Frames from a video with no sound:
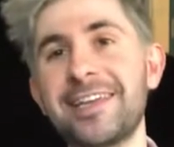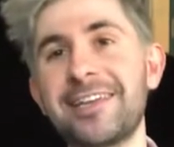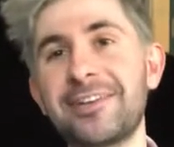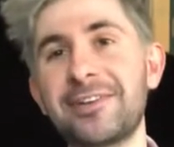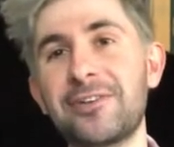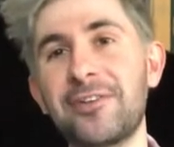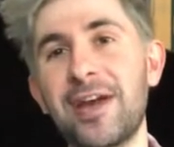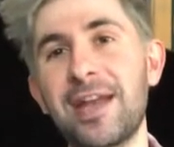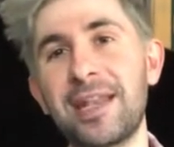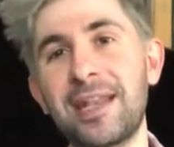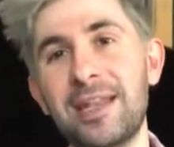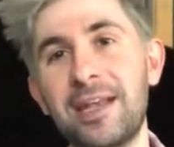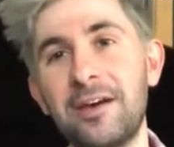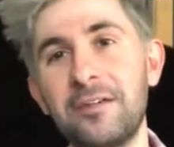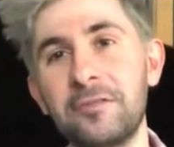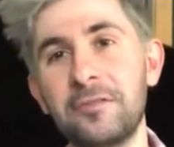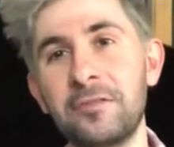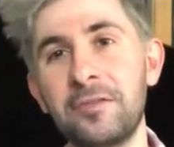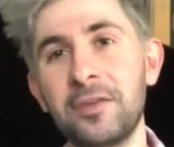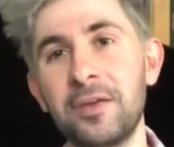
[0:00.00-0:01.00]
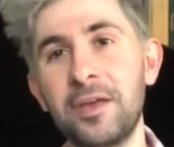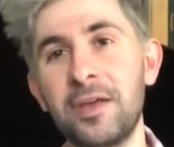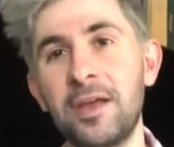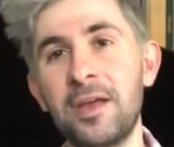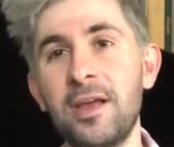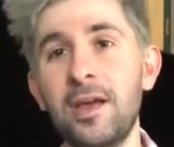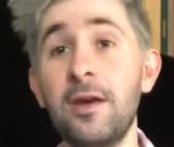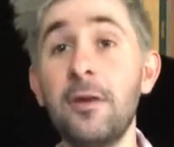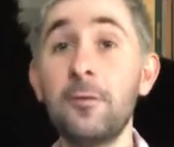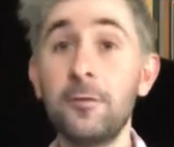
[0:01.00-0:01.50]
and great love
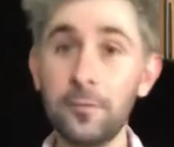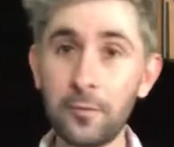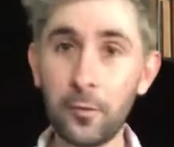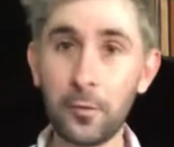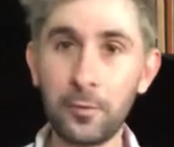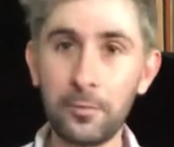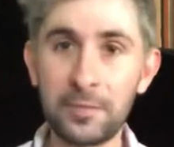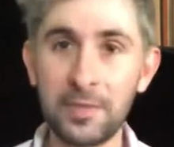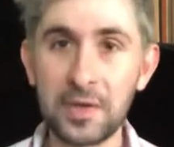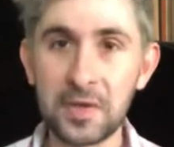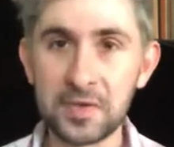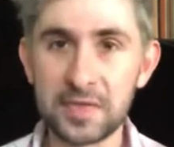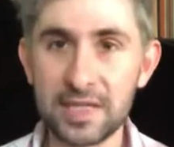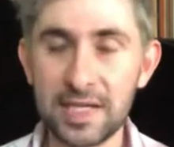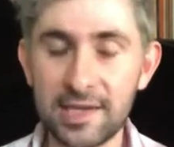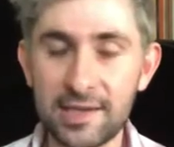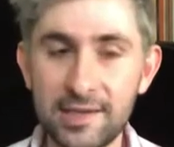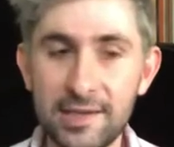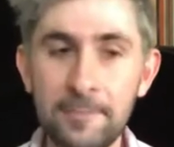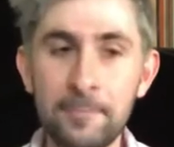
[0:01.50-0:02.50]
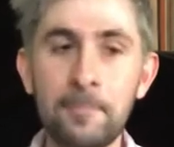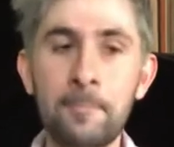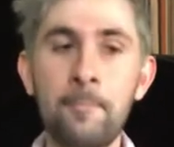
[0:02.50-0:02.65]
for music.